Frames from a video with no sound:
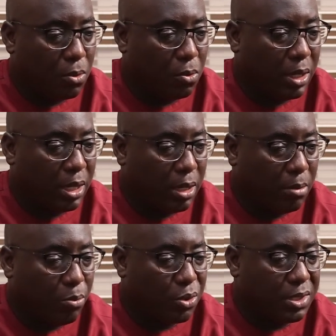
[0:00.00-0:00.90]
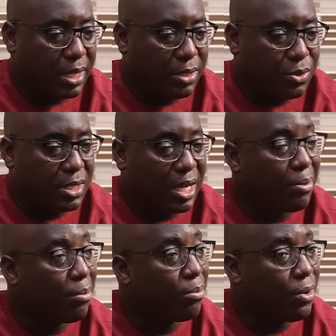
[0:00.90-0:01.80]
we proceeded to set
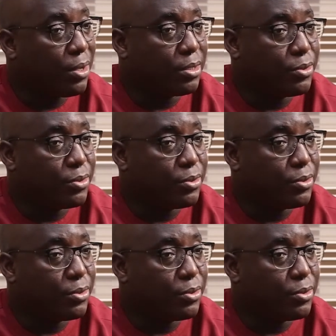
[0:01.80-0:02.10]
up a board